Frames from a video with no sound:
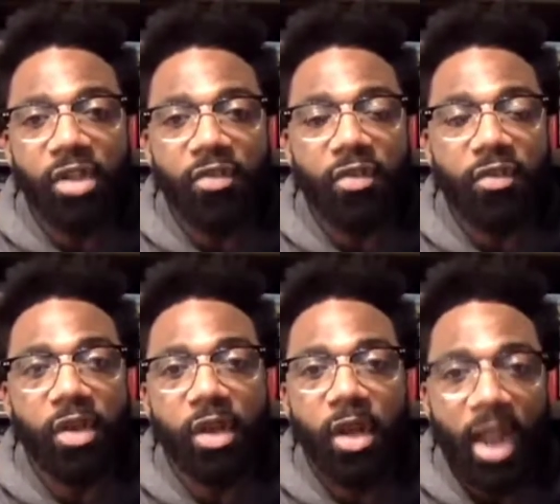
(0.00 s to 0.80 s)
This
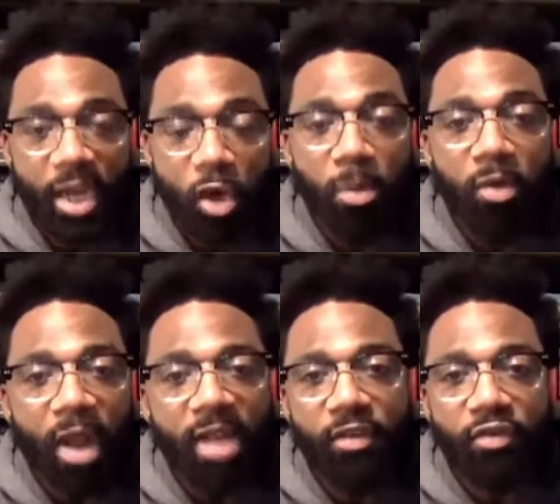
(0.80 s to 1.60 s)
is a human
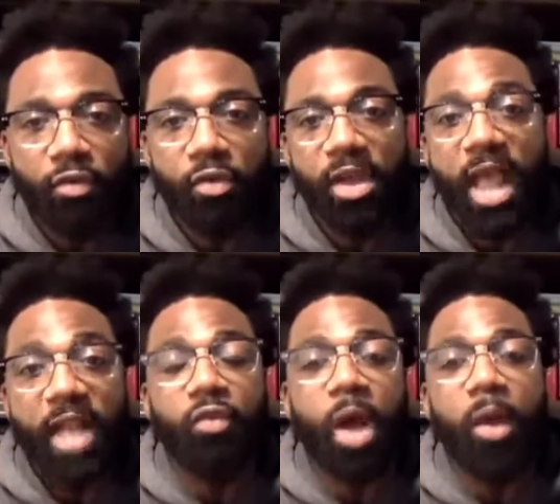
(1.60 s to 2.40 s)
rights issue. And
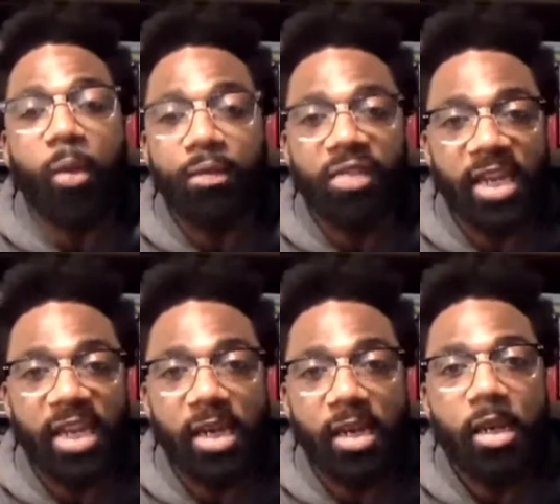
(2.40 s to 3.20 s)
that's why we've
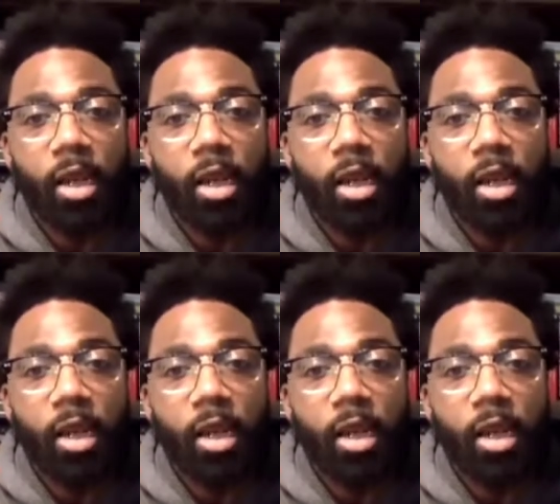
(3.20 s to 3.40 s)
seen